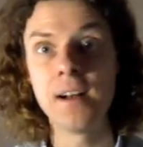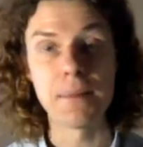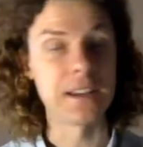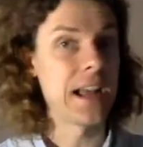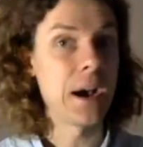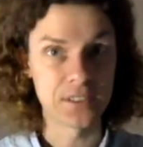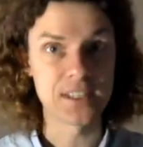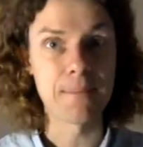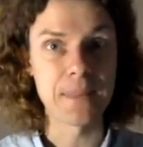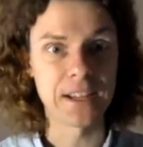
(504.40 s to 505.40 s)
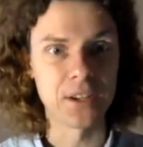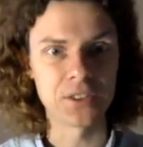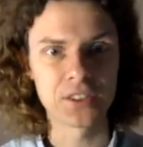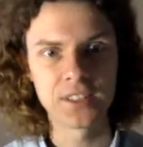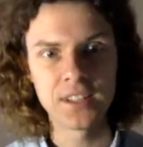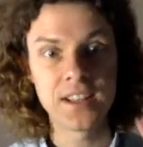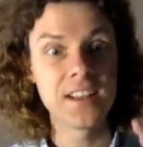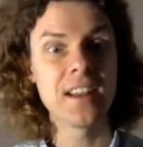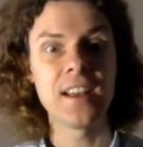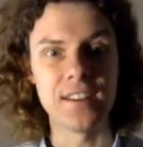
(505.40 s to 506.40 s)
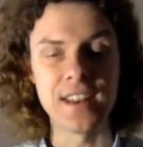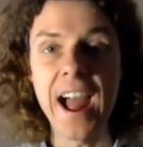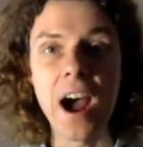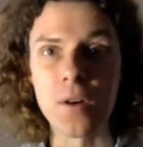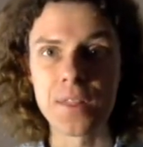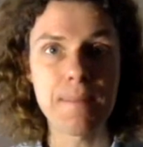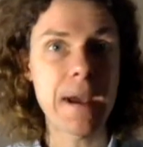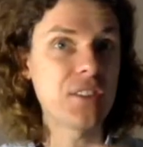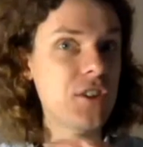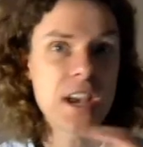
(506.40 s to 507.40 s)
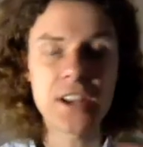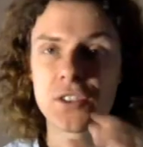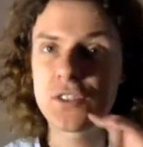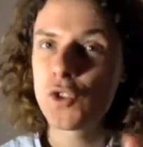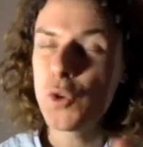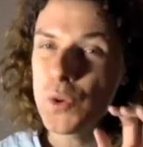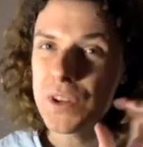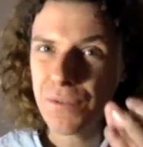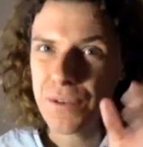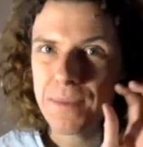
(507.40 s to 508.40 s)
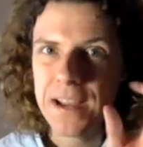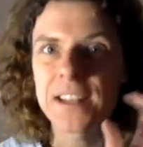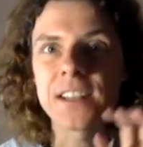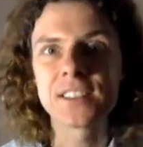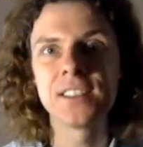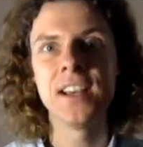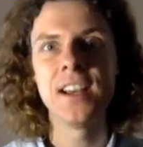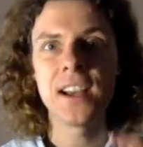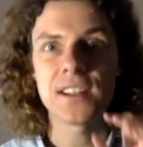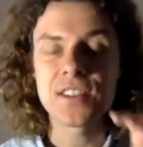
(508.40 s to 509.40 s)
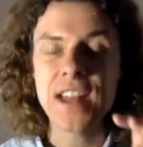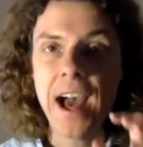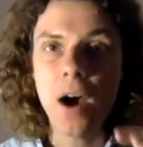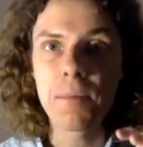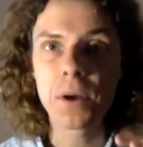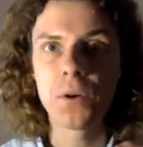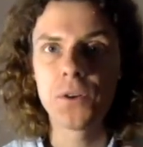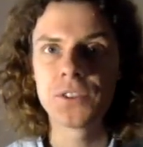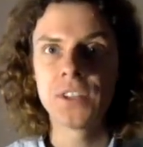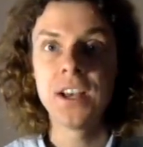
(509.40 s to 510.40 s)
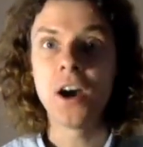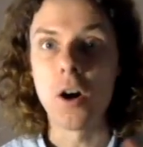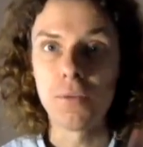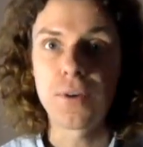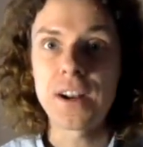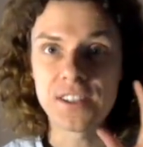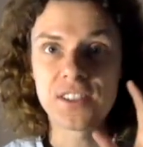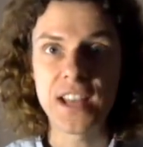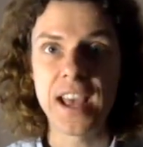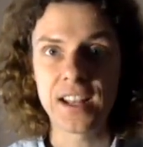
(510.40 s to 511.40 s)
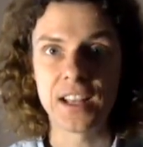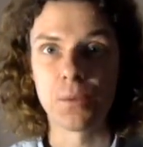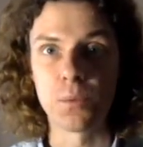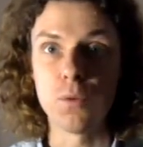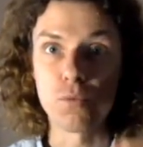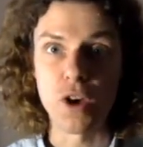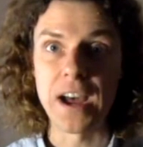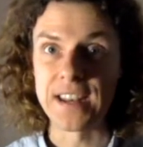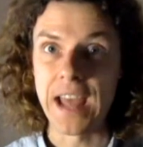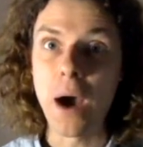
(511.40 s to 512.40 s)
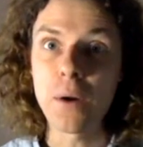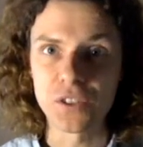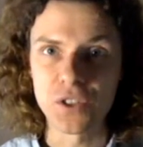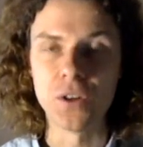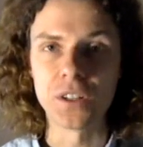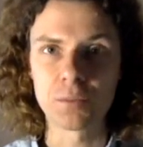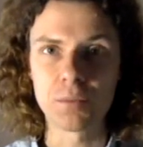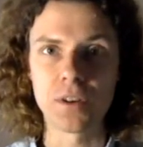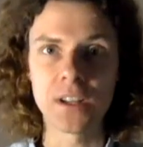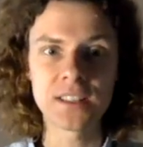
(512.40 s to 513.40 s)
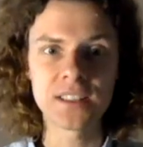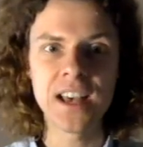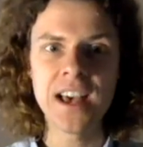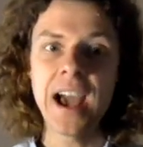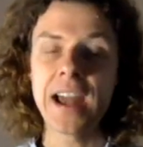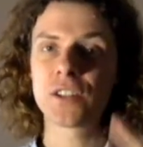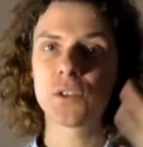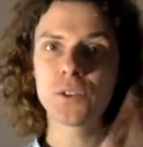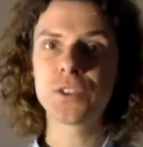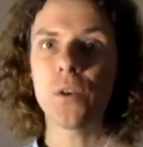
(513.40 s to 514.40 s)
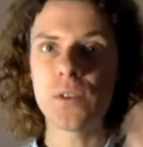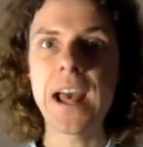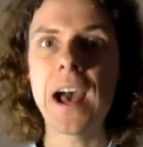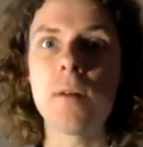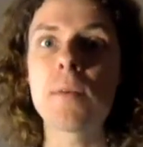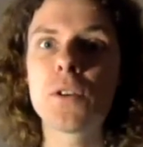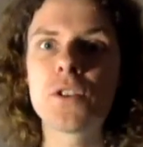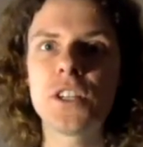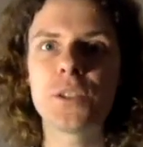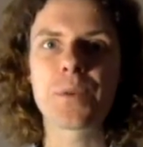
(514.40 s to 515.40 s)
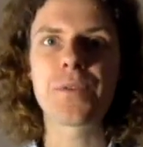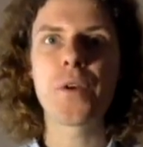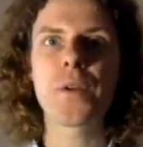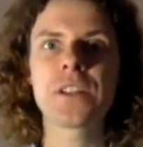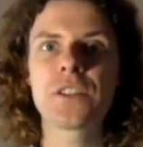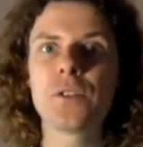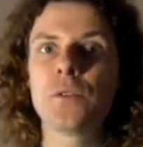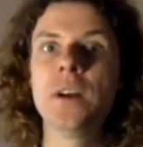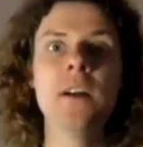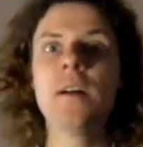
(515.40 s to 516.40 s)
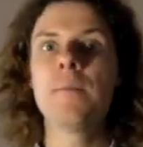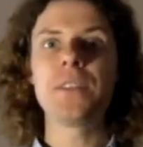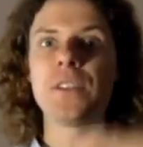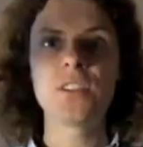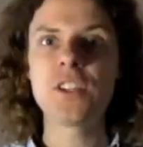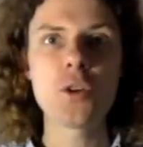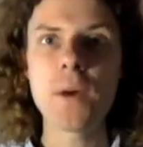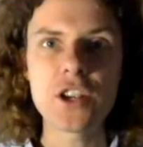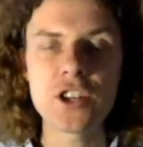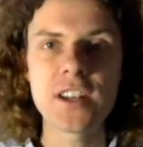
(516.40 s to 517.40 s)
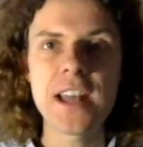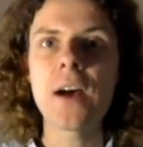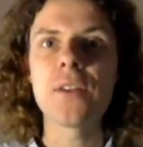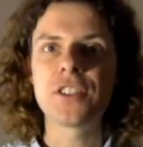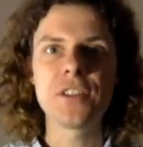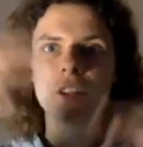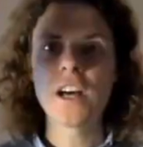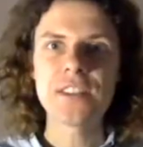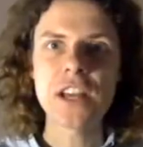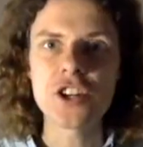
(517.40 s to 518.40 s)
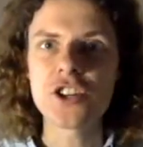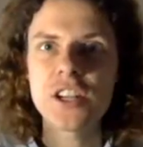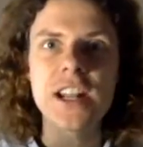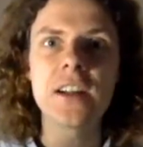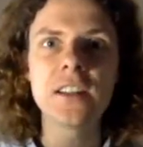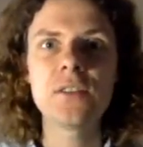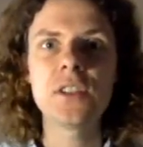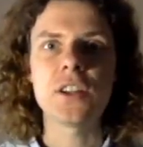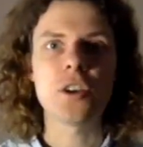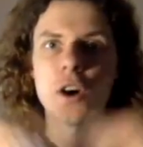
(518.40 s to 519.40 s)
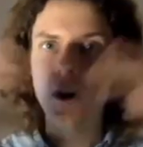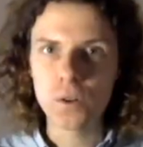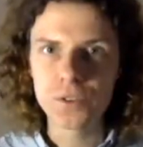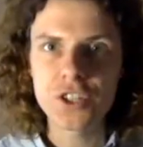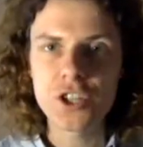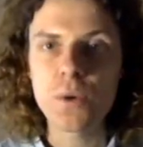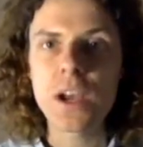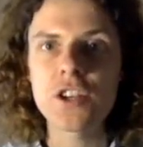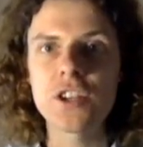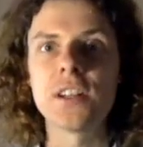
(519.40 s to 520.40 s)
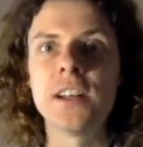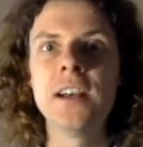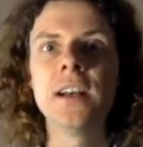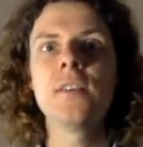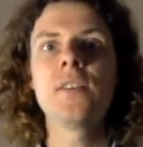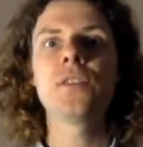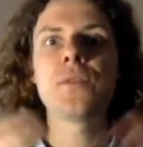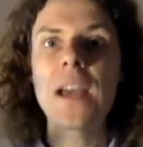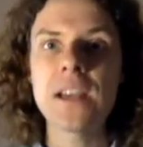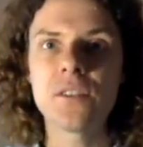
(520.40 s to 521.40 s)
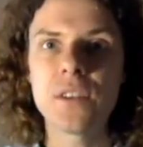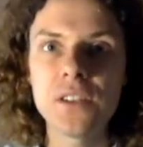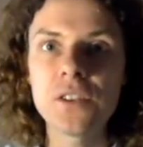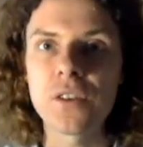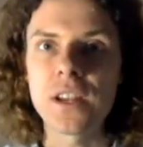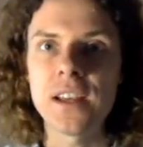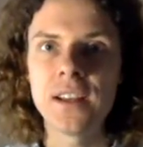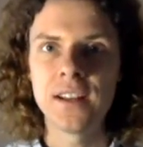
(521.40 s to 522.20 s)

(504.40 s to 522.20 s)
But now it's something else. Now in the passage has two different meanings. It's now because Offred is standing in the room right now and it's her experience. And it's also now because she's referring to this situation now, the civilization she now lives in, her whole situation, this phase of history.